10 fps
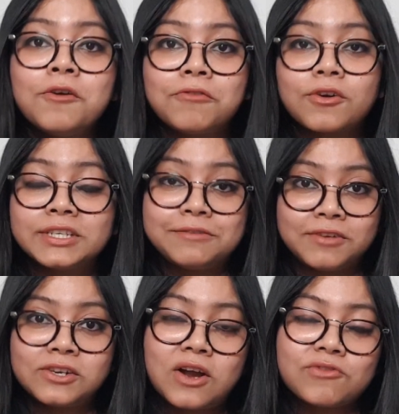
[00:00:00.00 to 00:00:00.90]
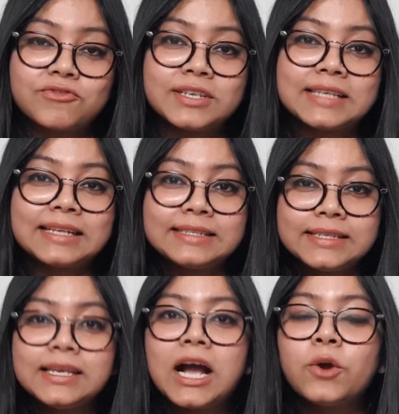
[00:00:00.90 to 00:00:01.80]
for different countries and
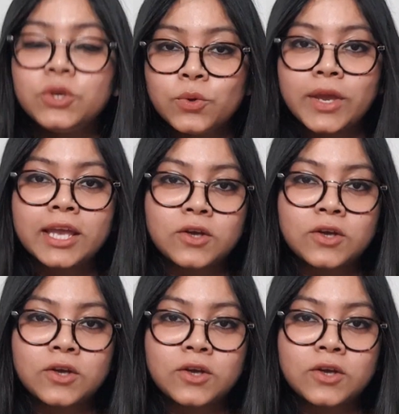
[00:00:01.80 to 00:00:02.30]
see how UK